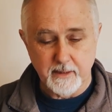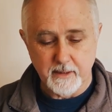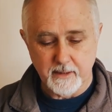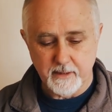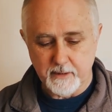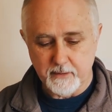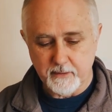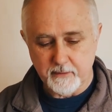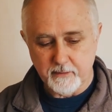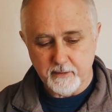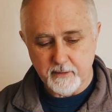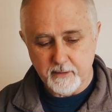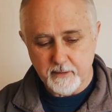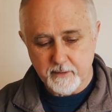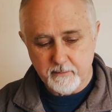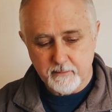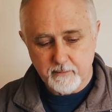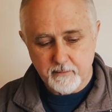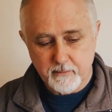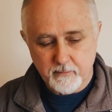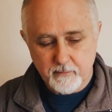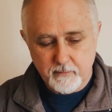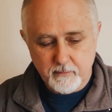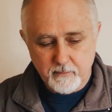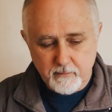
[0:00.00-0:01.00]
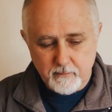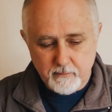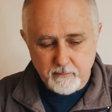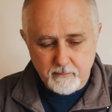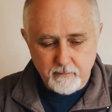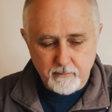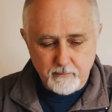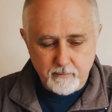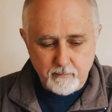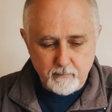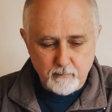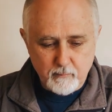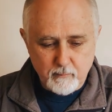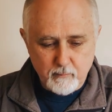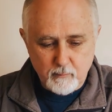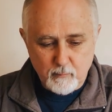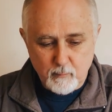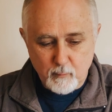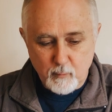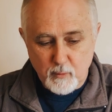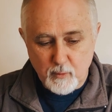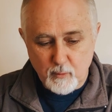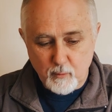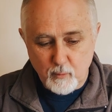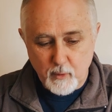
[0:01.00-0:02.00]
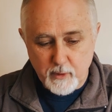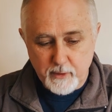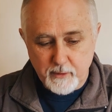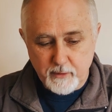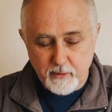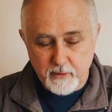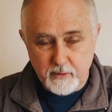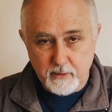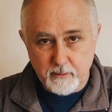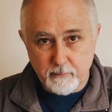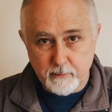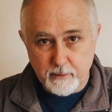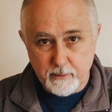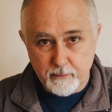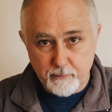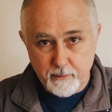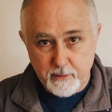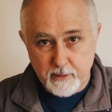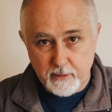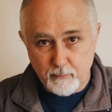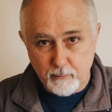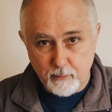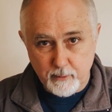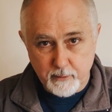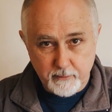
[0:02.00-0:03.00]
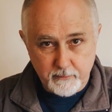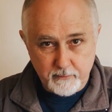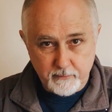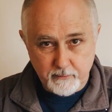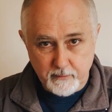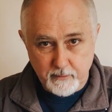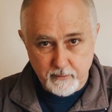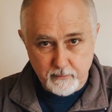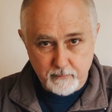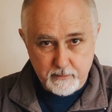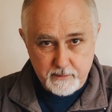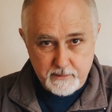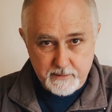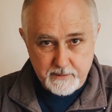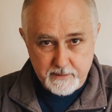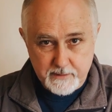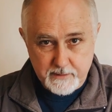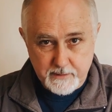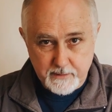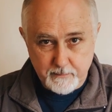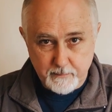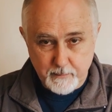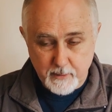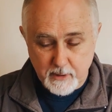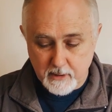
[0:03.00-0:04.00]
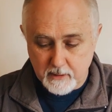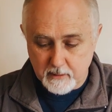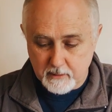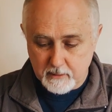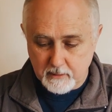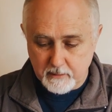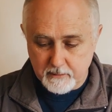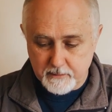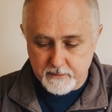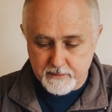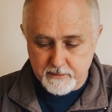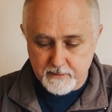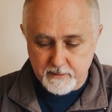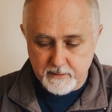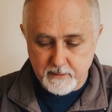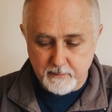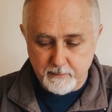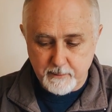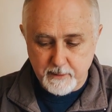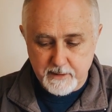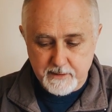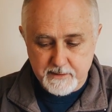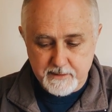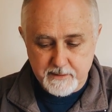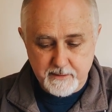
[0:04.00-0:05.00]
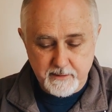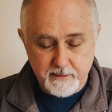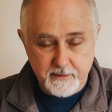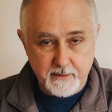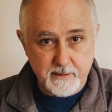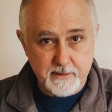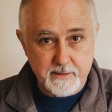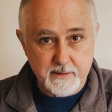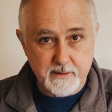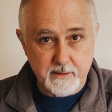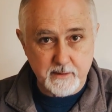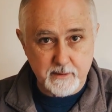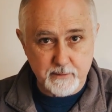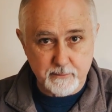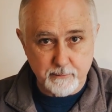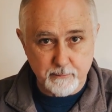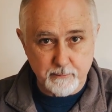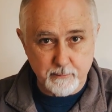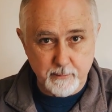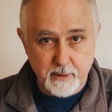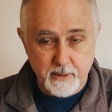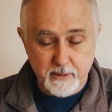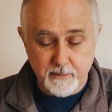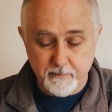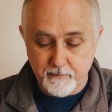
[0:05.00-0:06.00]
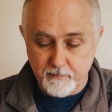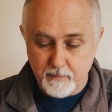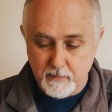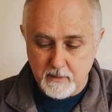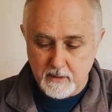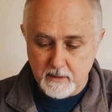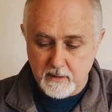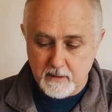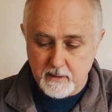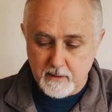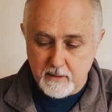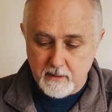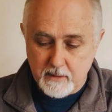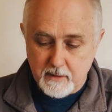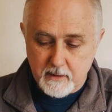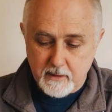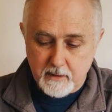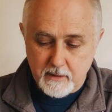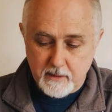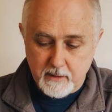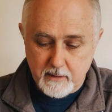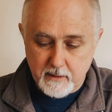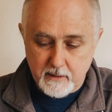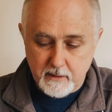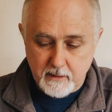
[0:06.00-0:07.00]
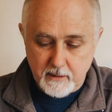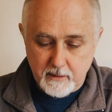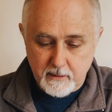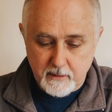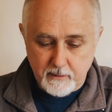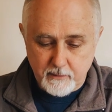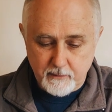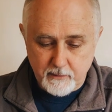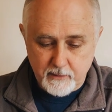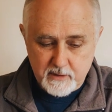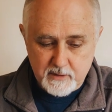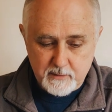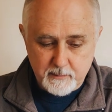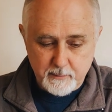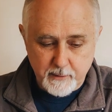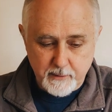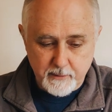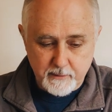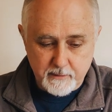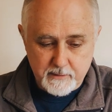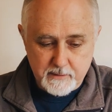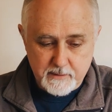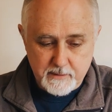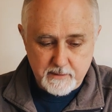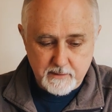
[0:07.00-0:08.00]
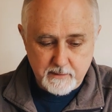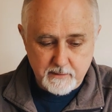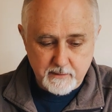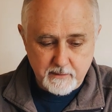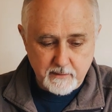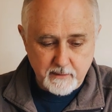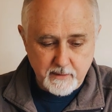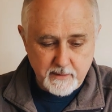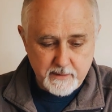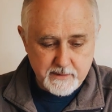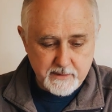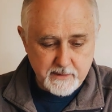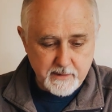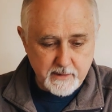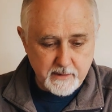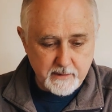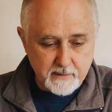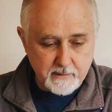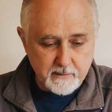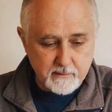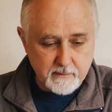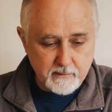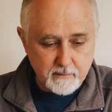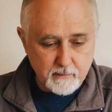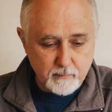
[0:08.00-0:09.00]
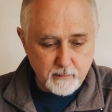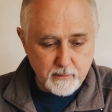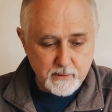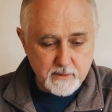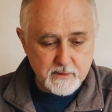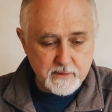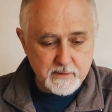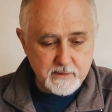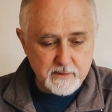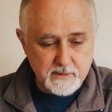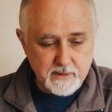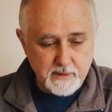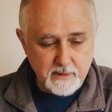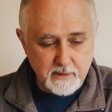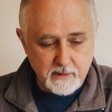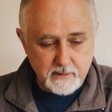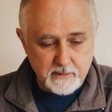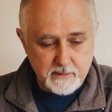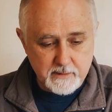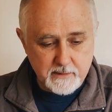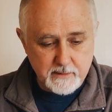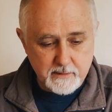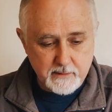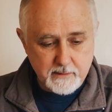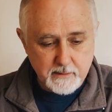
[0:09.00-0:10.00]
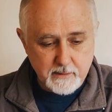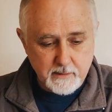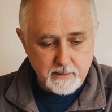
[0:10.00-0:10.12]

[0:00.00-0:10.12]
and uh, the one thing that we really wanted to know was um, how close to capacity the cells would be. In our experience testing Winston cells,